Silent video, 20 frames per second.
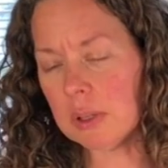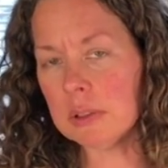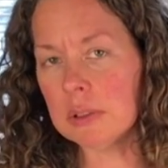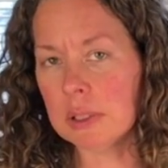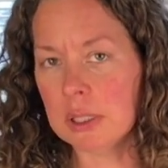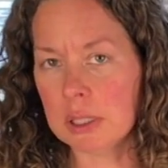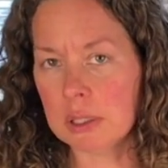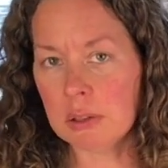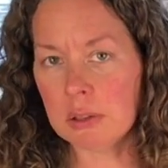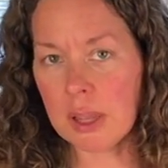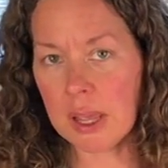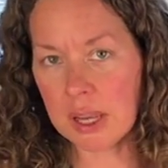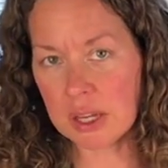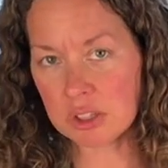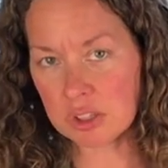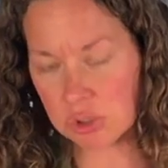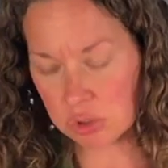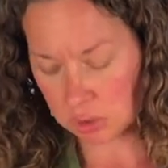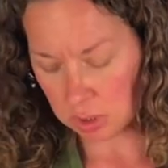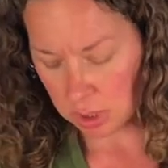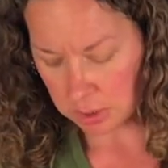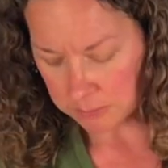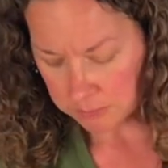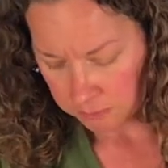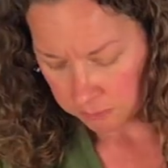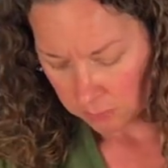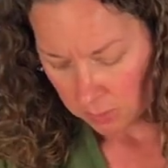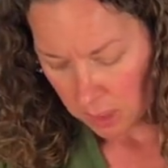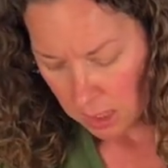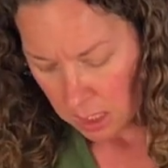a little extra
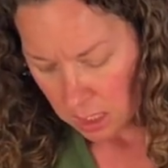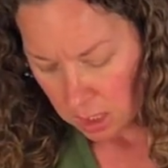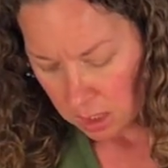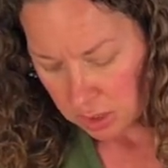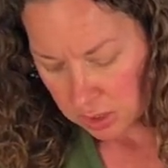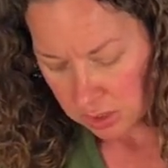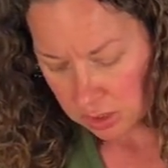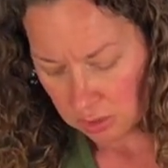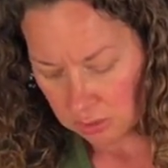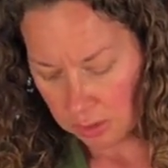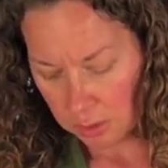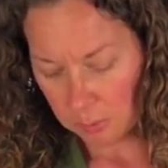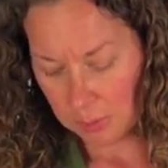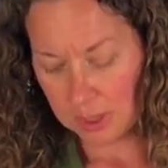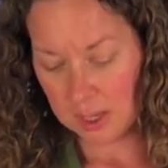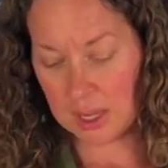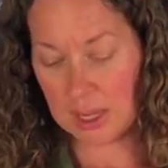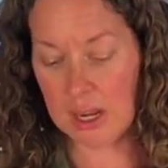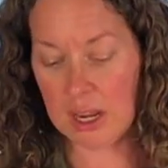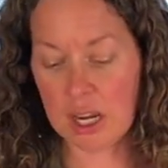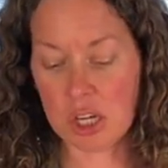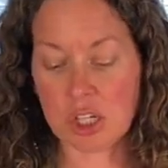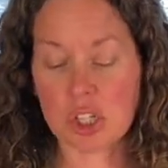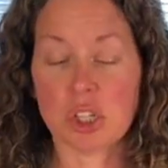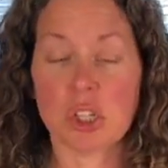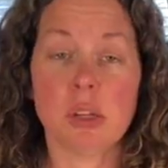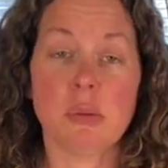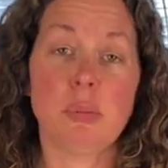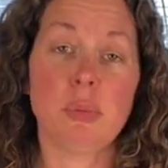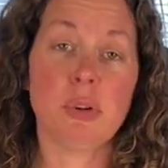so that we can
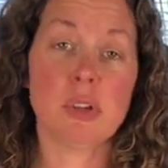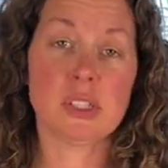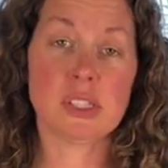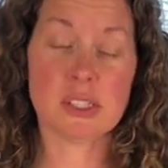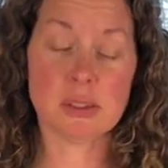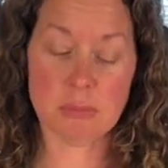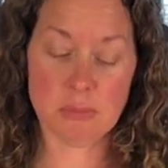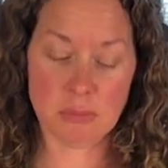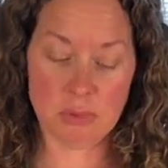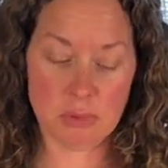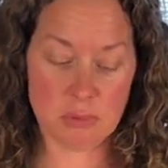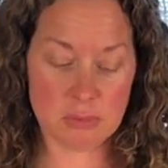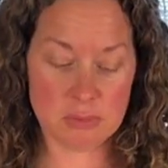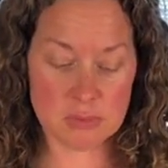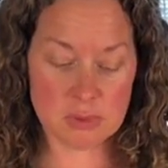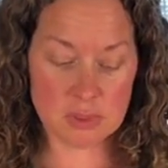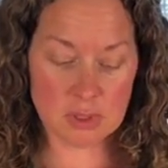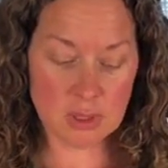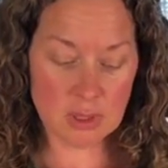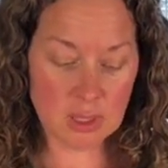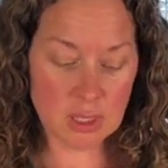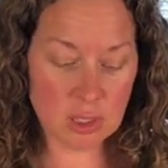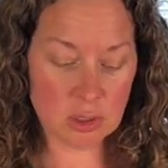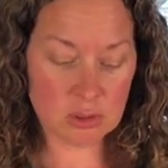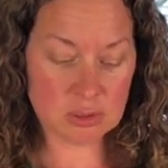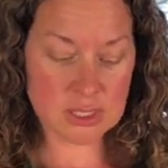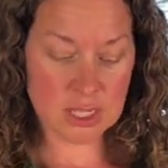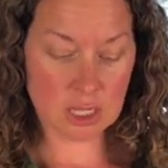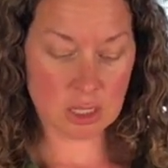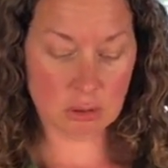actually put some little
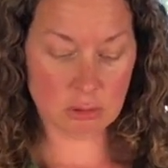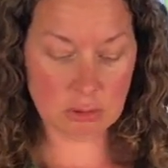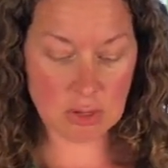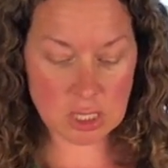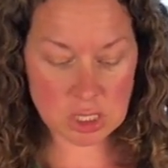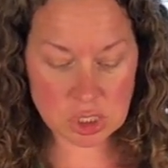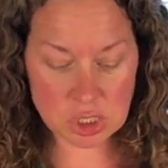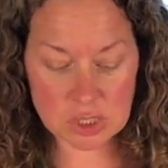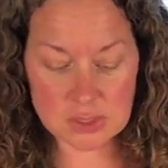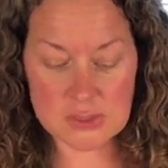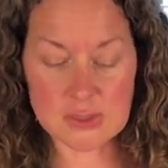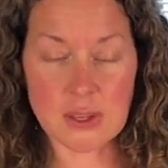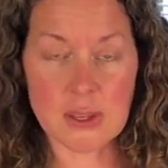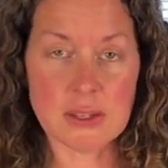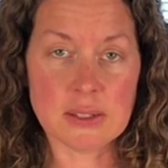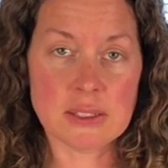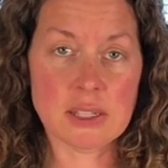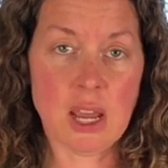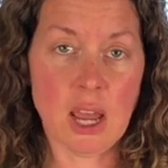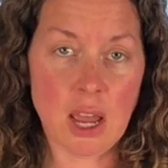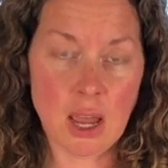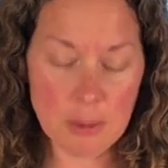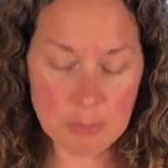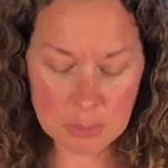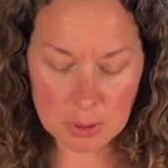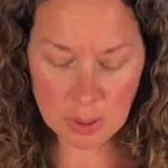decorations on top.